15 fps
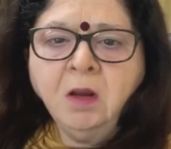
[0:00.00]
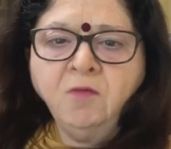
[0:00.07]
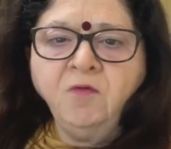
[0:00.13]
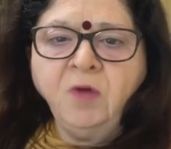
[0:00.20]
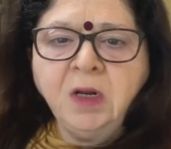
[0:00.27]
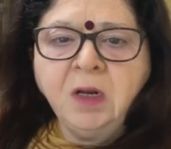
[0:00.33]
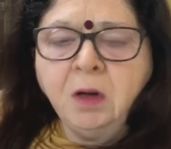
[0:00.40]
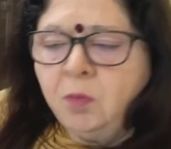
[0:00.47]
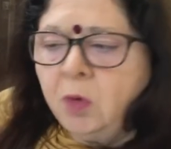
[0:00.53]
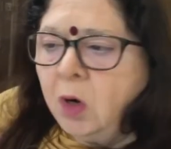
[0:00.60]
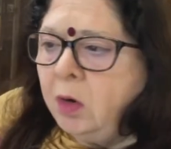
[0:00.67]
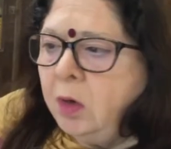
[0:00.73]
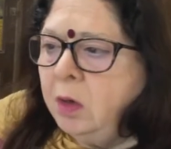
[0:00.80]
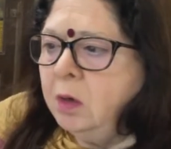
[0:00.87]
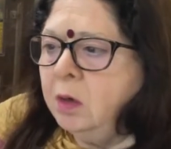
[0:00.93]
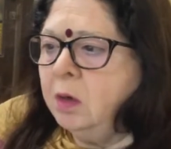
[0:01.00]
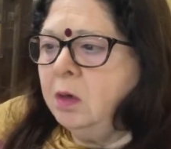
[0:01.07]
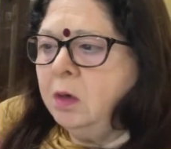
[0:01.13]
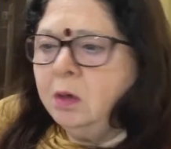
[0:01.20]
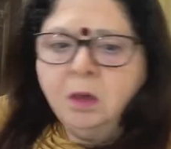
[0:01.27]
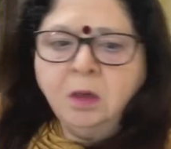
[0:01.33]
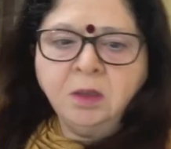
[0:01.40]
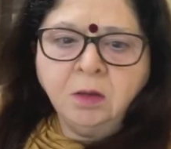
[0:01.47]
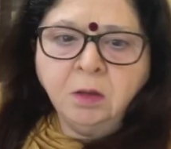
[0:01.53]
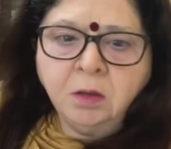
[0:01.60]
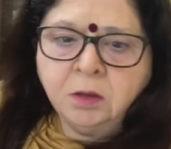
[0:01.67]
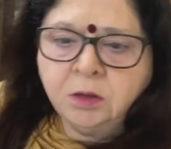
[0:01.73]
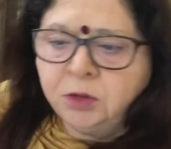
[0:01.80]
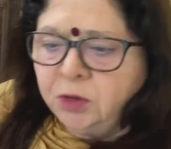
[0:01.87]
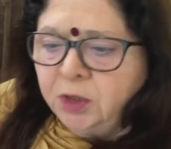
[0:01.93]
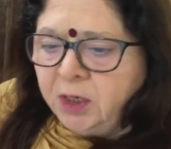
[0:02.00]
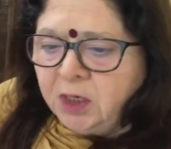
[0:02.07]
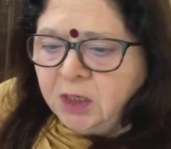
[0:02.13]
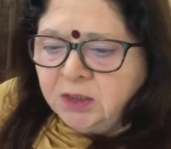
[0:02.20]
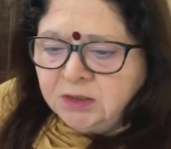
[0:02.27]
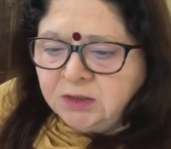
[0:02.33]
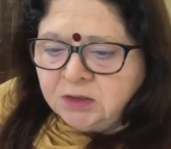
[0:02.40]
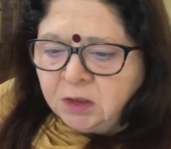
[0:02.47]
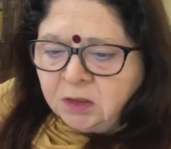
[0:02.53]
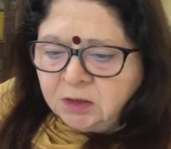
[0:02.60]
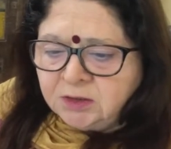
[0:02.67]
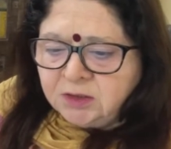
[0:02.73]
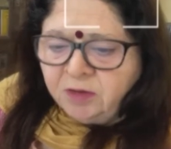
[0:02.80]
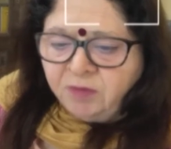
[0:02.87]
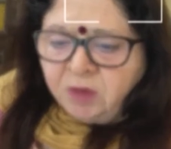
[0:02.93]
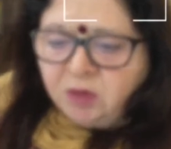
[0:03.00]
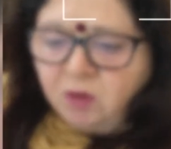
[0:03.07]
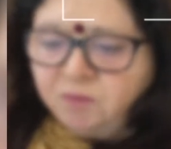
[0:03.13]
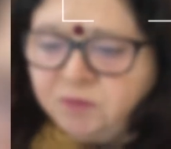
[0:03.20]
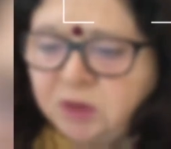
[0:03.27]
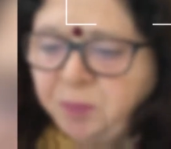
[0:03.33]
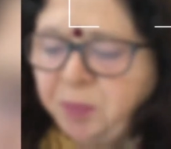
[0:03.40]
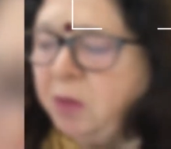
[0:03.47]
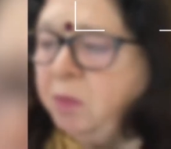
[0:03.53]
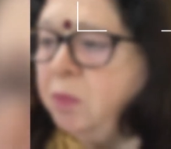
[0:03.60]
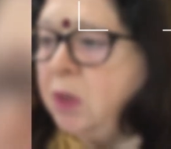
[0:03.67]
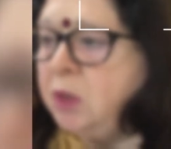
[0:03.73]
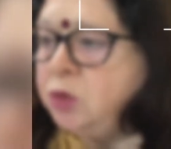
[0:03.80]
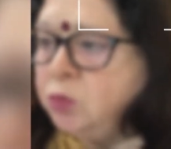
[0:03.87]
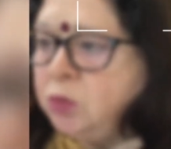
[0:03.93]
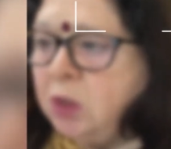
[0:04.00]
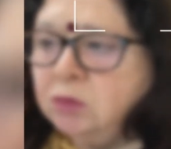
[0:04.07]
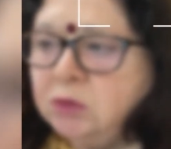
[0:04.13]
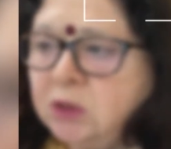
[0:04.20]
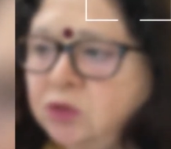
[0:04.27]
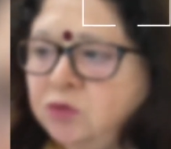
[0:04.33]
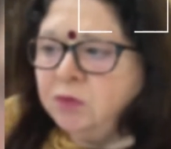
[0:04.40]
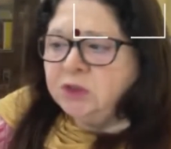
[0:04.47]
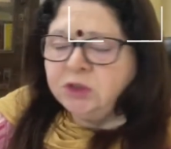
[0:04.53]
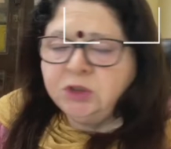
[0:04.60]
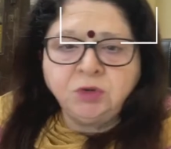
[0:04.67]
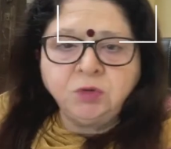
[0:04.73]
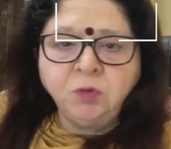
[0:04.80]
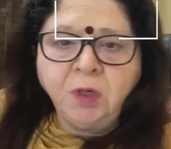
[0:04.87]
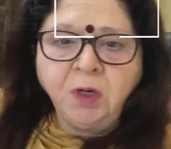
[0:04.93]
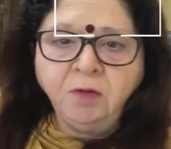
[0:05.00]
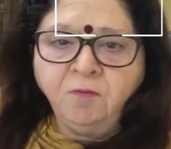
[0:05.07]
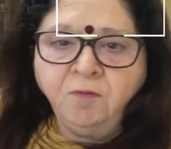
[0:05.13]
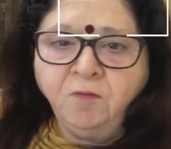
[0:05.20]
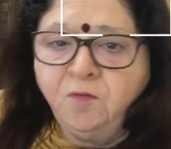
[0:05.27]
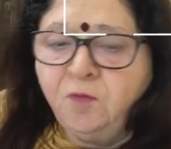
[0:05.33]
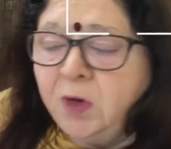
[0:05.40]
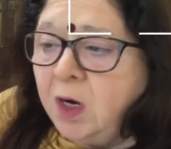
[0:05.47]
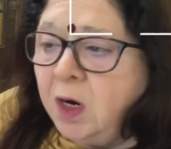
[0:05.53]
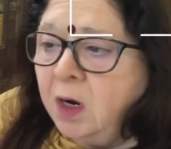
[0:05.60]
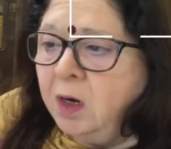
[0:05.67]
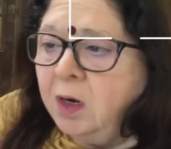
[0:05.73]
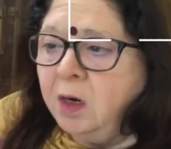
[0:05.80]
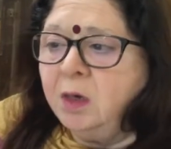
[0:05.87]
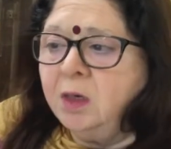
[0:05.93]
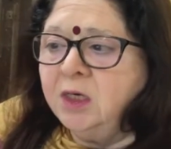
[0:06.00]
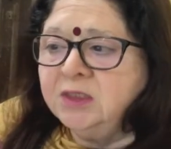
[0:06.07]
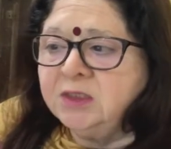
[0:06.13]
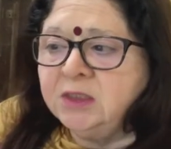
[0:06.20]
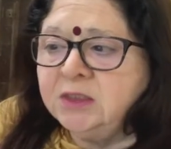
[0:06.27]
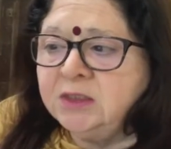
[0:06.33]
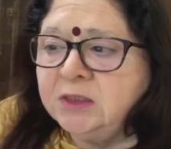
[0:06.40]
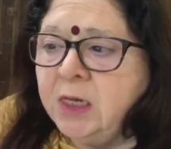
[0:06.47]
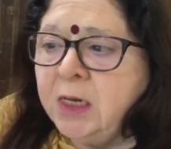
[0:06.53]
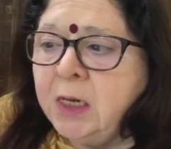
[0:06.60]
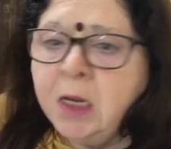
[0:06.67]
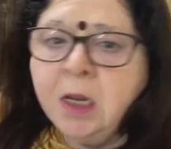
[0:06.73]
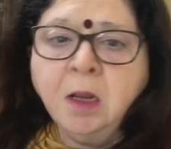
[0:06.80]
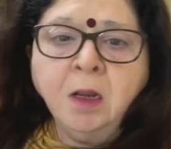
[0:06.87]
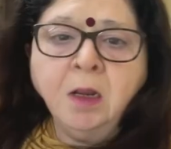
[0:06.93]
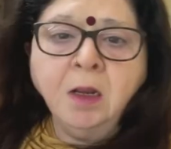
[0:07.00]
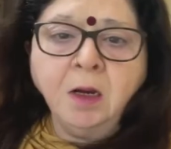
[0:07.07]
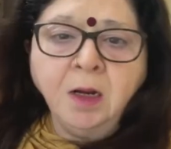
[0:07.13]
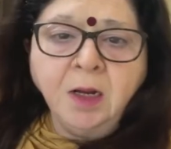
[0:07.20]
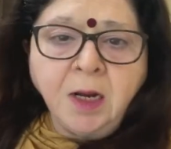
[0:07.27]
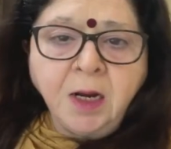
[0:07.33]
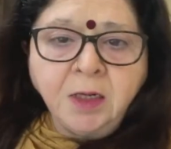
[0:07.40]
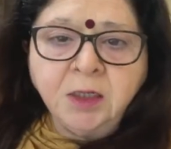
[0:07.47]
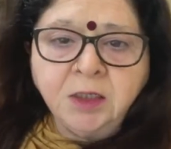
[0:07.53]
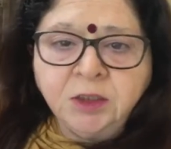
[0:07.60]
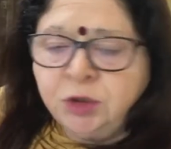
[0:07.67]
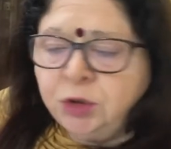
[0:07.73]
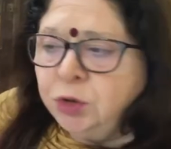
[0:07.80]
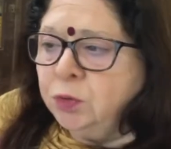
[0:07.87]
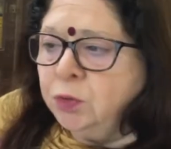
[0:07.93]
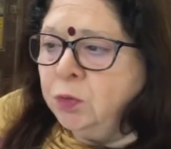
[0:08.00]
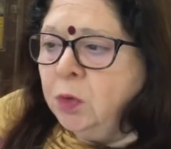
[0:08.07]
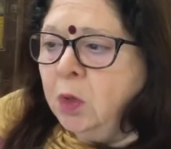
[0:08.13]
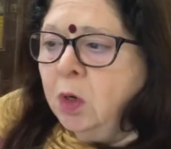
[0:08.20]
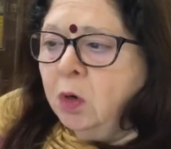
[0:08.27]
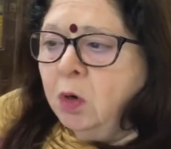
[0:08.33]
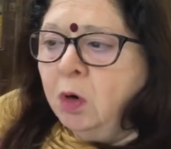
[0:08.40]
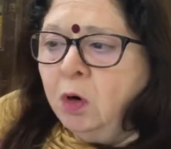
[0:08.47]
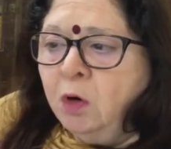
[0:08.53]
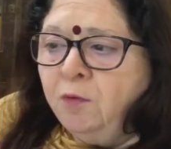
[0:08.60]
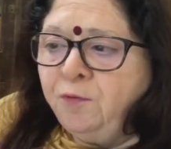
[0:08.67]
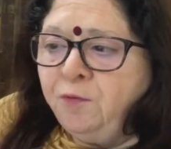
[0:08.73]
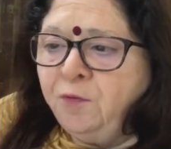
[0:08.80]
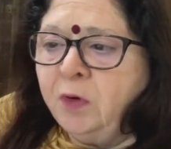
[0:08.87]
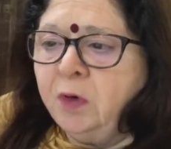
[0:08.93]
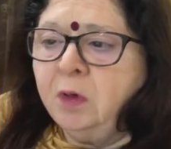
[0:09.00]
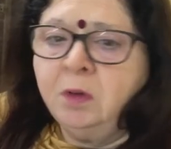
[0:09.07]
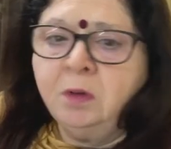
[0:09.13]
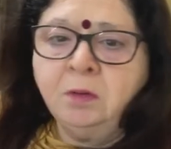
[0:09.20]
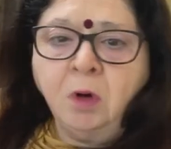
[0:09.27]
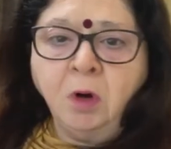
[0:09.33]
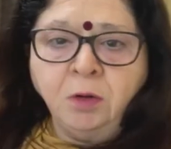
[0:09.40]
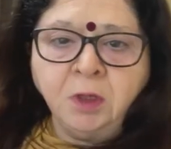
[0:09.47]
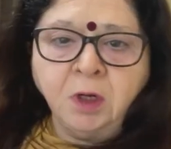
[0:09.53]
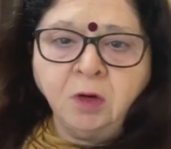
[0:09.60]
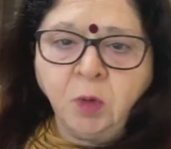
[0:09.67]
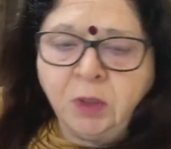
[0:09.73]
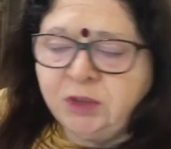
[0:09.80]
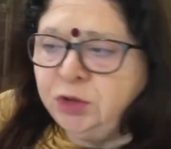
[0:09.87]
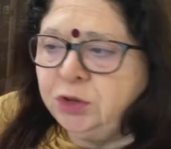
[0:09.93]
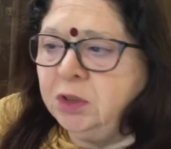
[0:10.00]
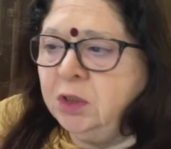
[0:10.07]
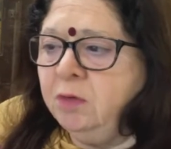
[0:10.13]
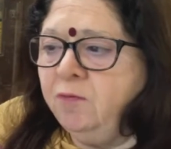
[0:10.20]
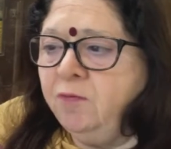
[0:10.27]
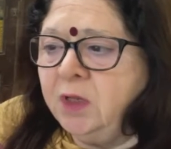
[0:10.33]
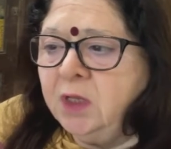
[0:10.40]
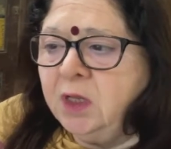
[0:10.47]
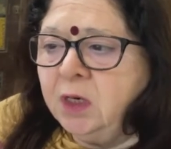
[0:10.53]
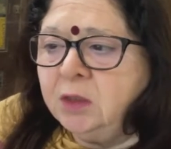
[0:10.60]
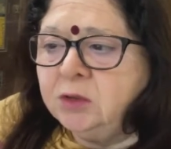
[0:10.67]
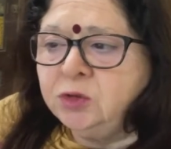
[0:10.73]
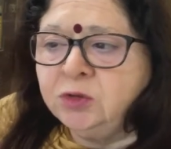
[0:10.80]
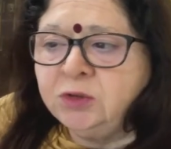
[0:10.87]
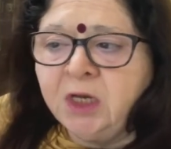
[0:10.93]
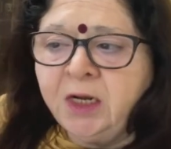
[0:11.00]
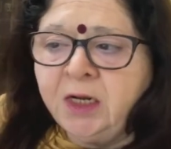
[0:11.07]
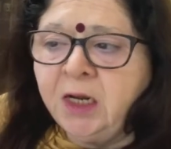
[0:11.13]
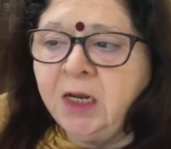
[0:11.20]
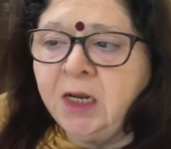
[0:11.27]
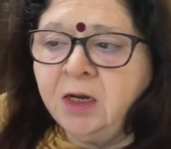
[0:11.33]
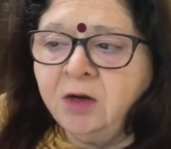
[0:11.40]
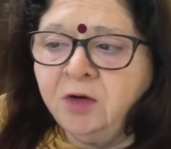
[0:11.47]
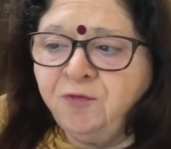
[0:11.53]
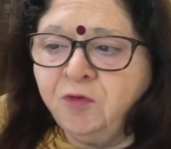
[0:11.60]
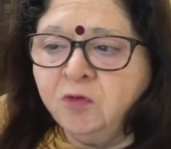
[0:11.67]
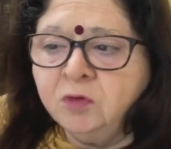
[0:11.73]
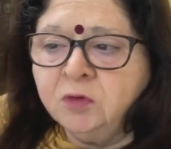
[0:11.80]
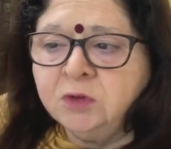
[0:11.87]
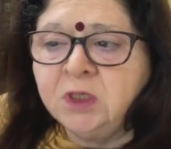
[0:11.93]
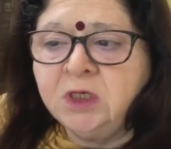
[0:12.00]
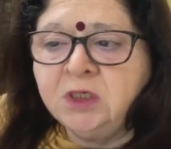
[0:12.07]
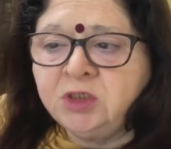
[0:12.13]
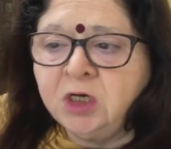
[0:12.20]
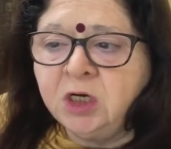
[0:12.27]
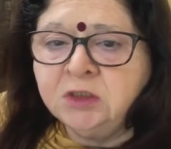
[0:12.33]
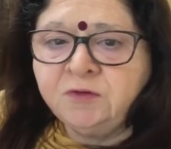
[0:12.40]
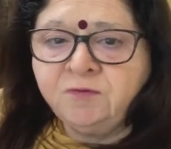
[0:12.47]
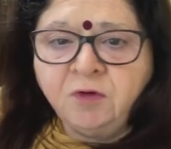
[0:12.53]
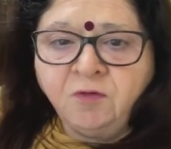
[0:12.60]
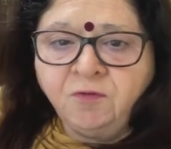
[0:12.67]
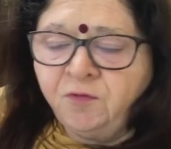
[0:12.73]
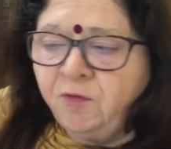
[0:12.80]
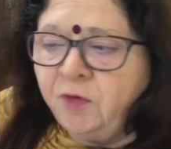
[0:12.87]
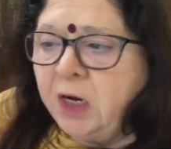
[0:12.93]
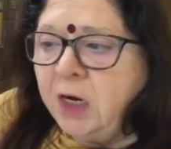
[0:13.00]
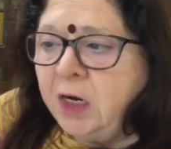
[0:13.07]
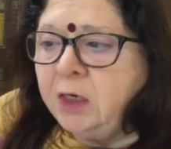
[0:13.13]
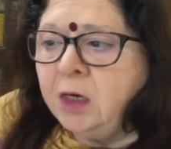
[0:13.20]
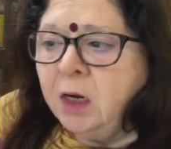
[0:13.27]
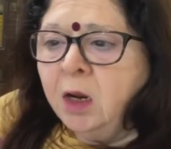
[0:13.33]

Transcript: Welcome all. Today is 7th of September 2022 and we are discussing an issue of on the question whether society can refuse a transfer of flat